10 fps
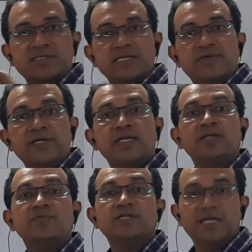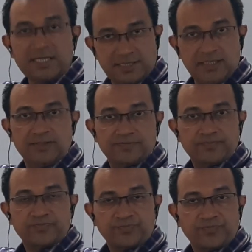17 with
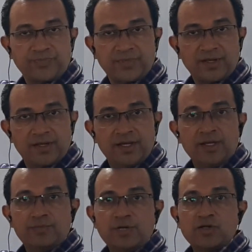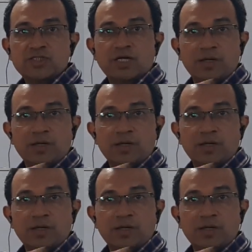18, because